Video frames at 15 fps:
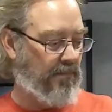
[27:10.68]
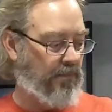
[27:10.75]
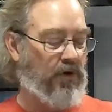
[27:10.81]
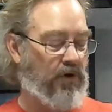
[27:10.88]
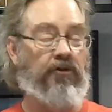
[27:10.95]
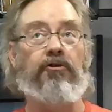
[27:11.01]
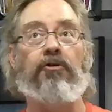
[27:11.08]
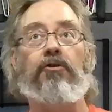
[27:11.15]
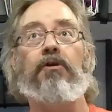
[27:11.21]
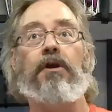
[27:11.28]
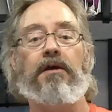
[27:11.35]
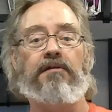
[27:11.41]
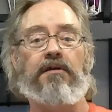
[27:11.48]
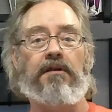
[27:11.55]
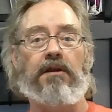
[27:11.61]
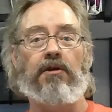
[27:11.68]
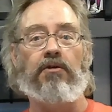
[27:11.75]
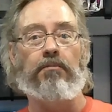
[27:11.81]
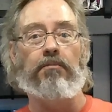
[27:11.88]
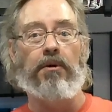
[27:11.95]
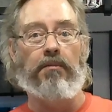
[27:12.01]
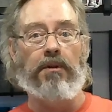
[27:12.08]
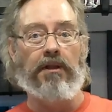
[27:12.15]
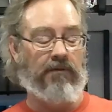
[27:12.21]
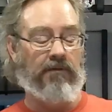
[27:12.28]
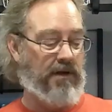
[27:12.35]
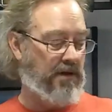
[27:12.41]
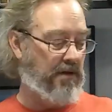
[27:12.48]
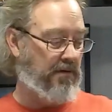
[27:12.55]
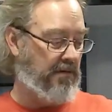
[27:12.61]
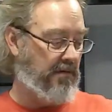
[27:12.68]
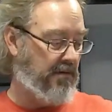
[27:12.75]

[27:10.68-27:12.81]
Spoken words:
pretty sure you guys can hear it bubbling right now.